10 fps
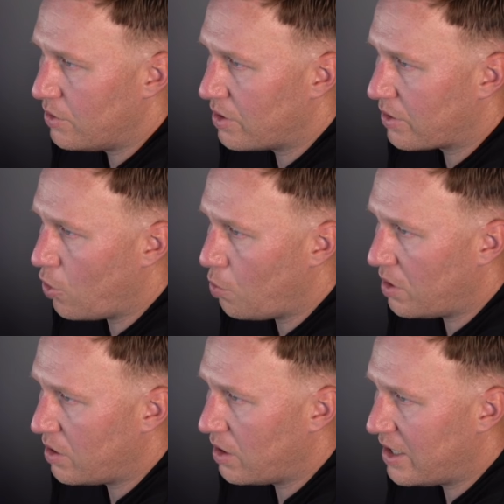York
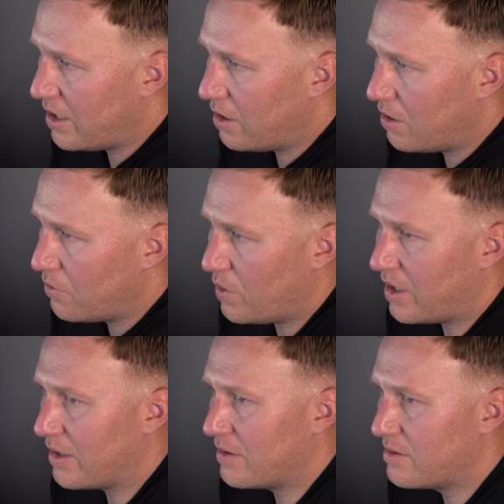Open here, we
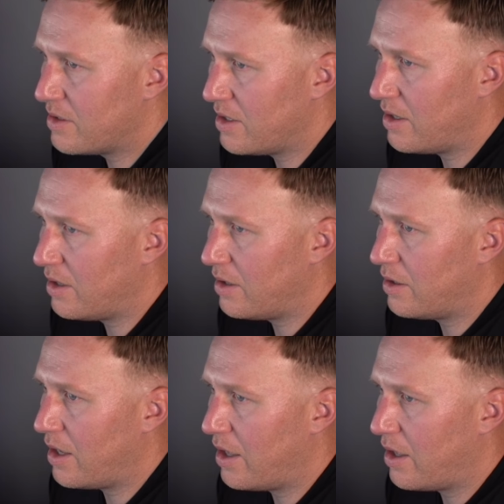can
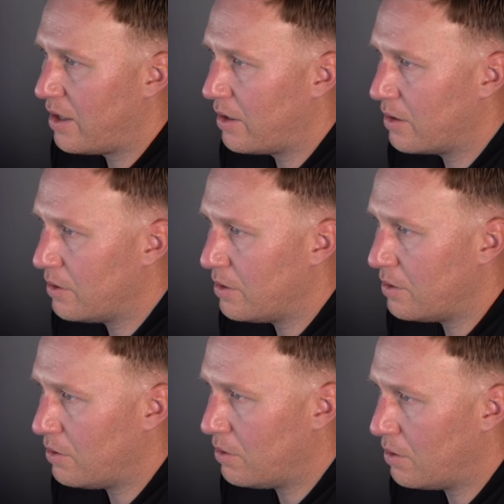see a
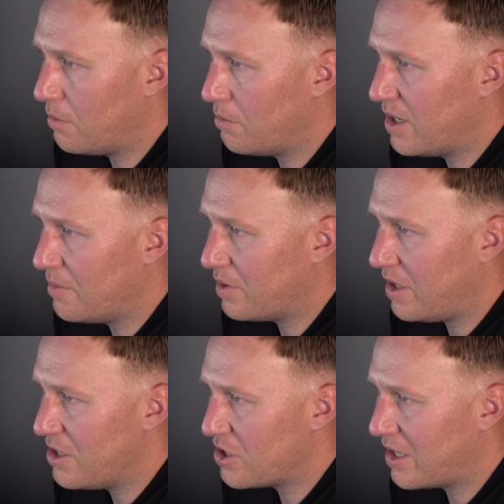little
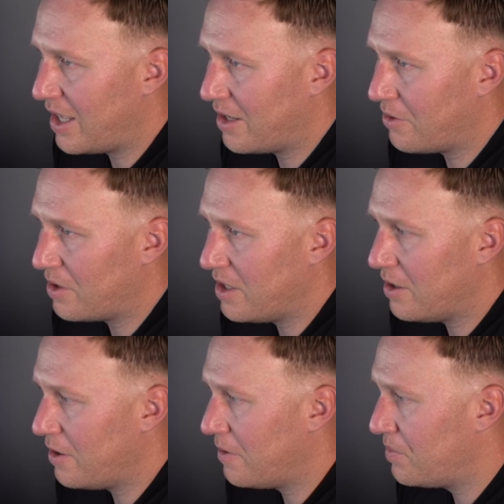manipulation candle
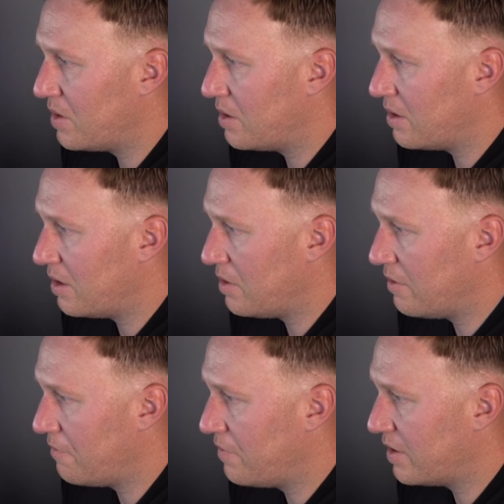here. Let
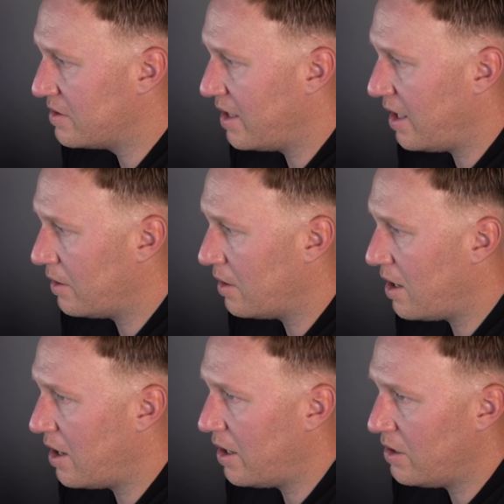me fix that
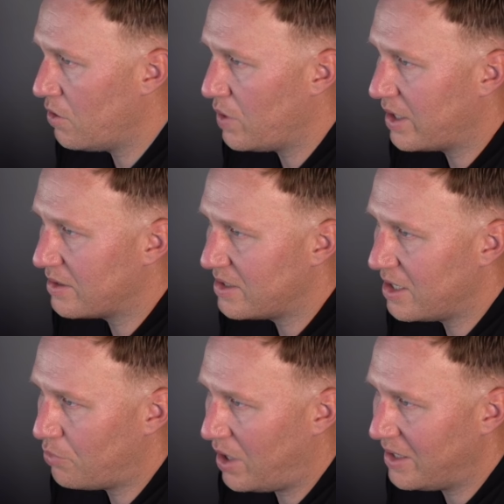line. We can
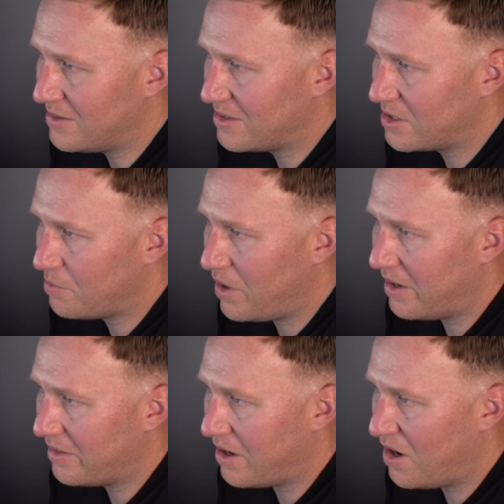see price
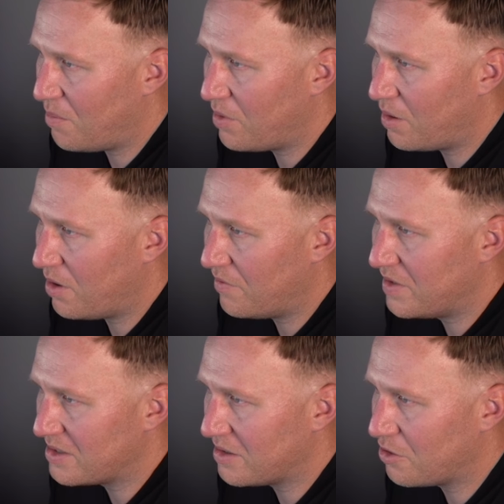spiked up above
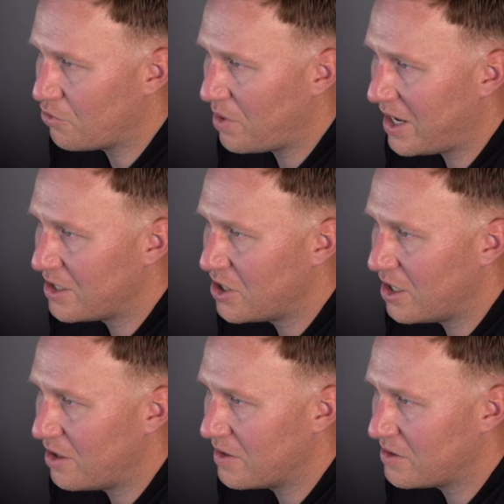this little range
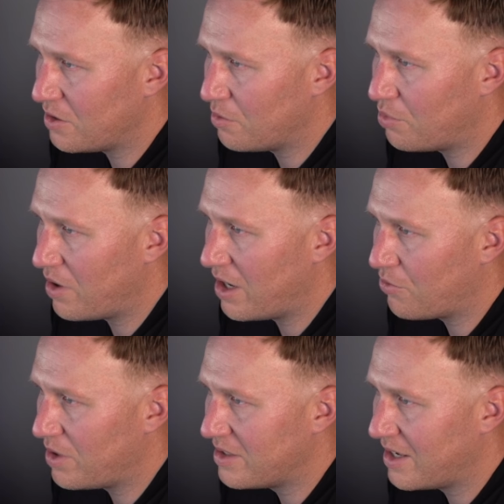here, this little break
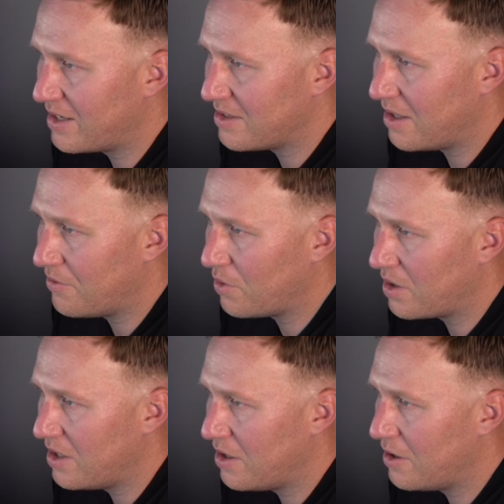retest level
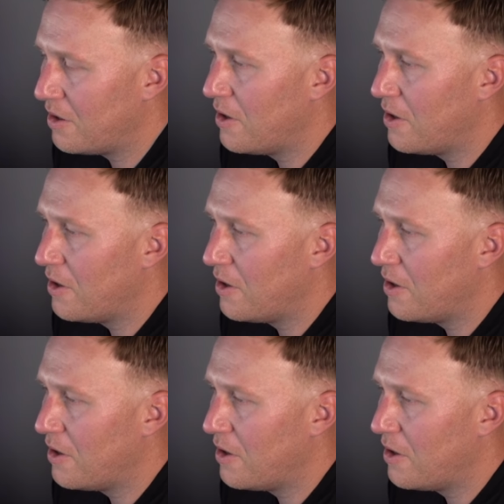here,